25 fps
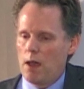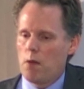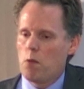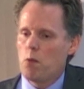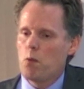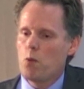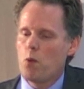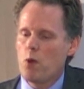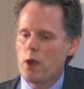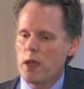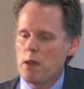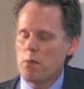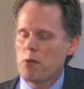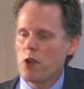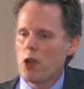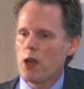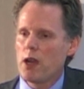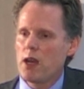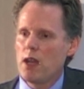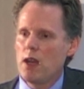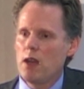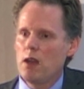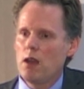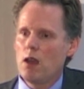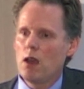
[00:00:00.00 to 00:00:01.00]
we
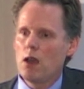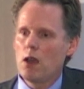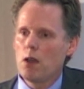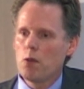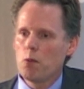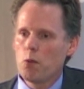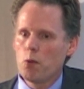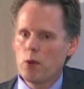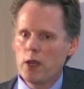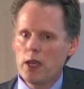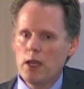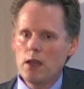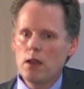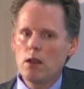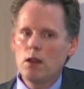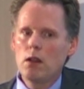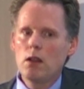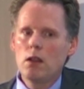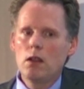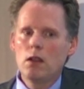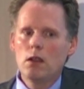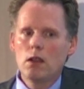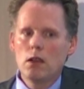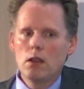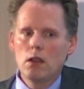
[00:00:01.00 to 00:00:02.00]
brought in a
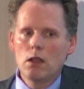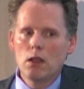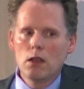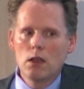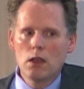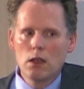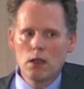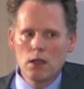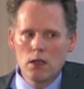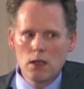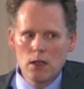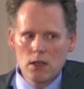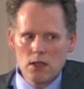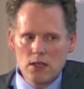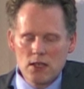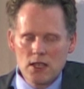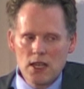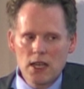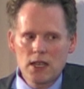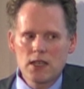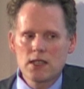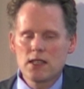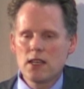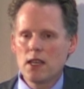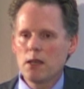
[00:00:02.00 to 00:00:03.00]
real
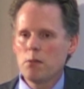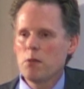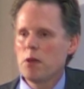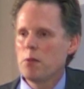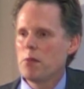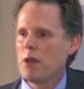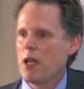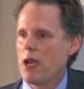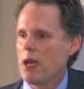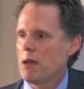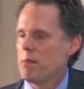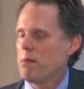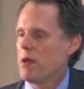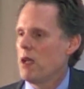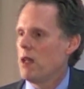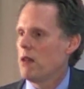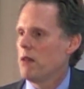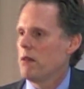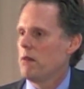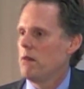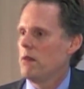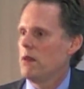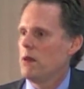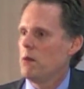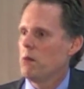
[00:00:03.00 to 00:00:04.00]
Six Sigma black belt.
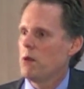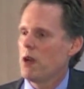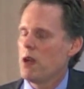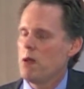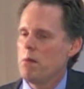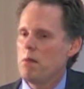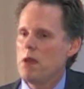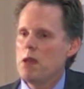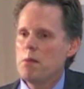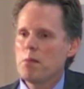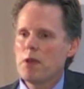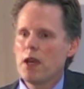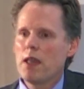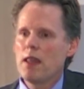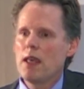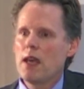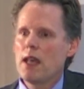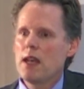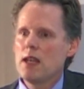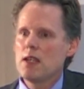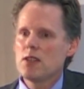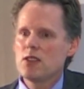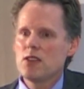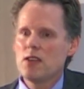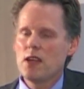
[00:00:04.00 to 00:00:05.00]
And what I mean by
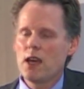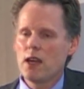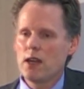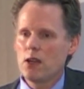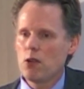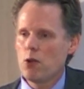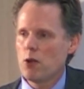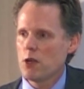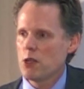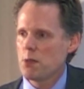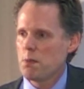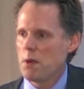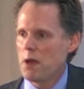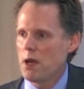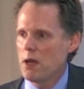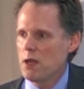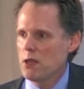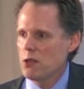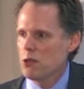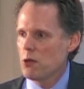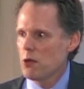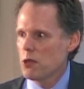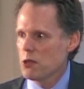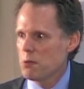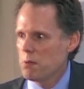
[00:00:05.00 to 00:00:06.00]
that is not a
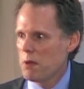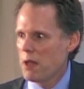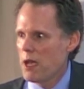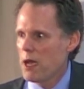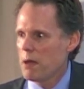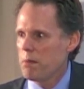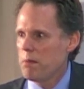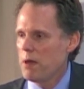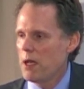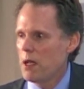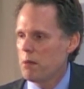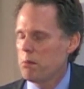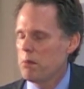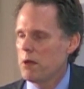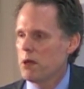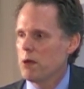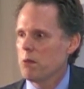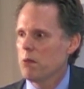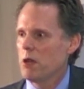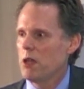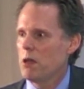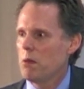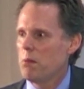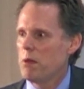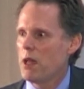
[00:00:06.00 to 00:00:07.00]
correspondence course black belt, but a
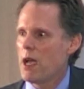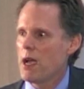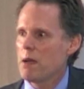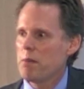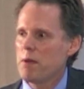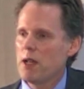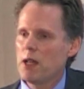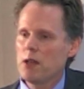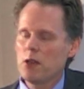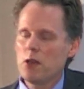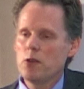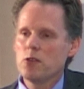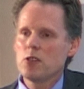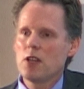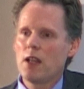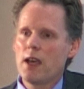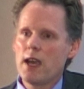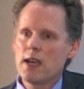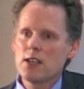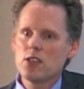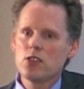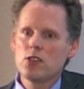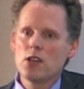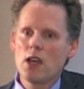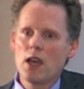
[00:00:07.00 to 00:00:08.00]
real black belt whose
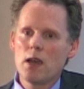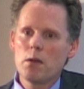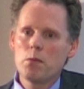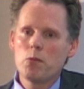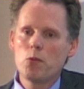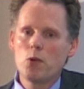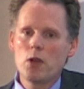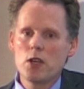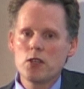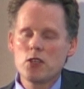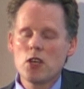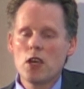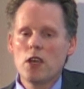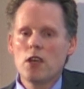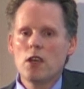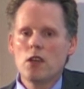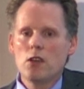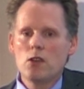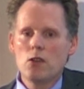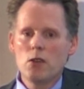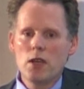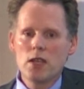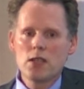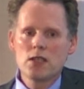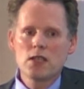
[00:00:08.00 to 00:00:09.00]
last job was
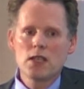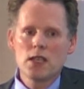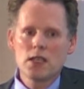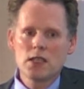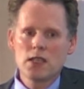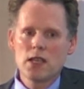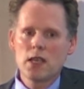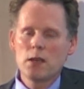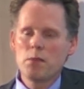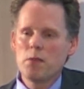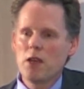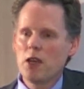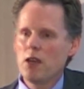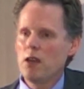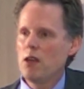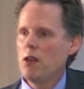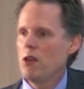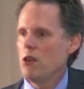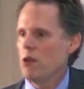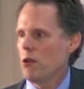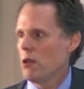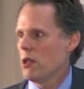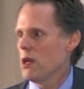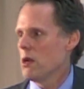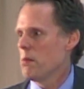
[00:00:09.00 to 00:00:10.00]
doing Six Sigma in a
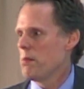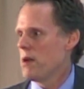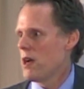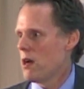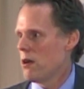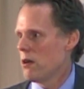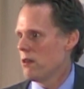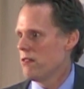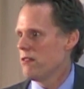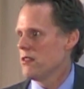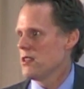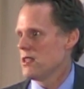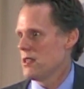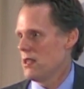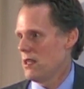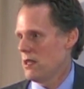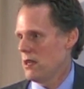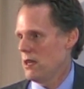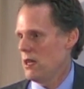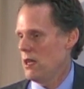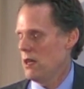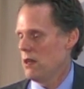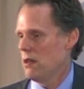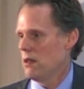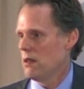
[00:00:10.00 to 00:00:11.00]
nuclear power
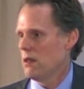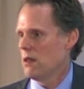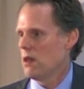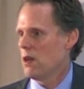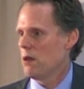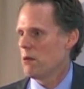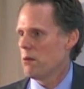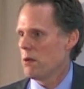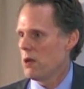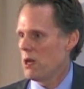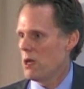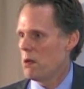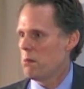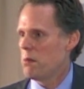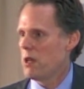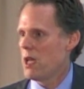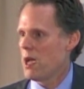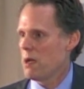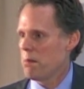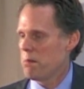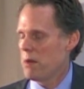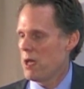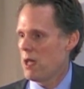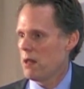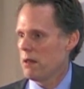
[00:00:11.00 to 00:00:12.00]
facility. A real
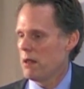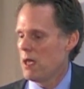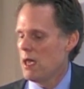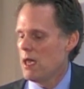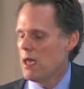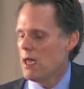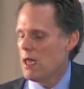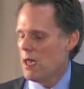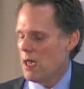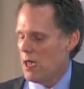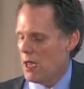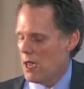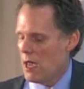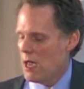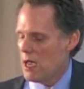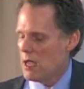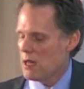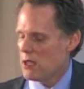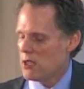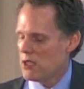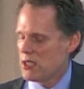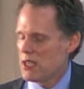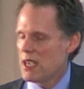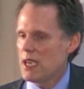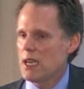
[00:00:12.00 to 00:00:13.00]
black belt.
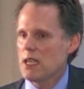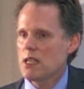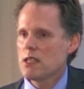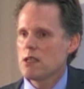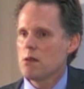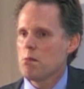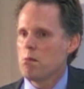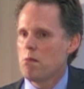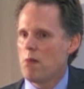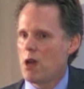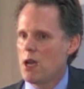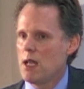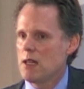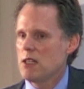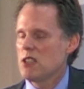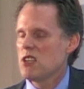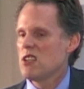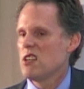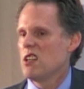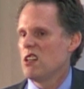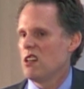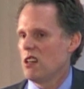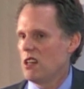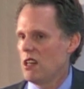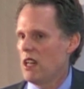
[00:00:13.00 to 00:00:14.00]
And 6
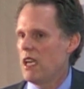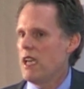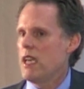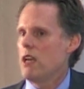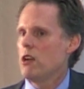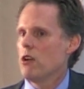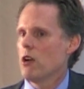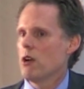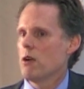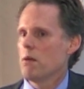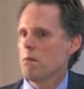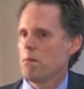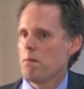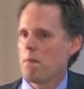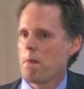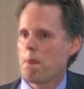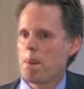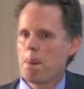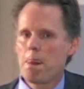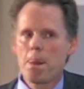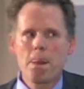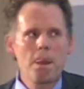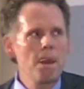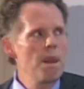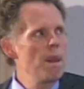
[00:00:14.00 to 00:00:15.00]
months later,
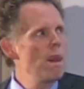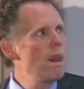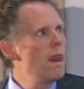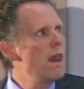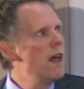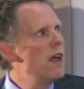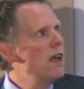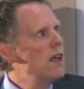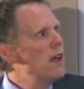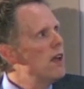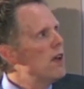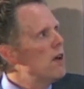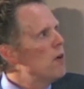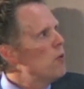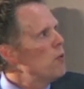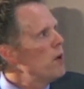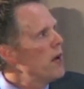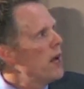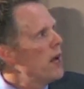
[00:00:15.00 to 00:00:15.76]
we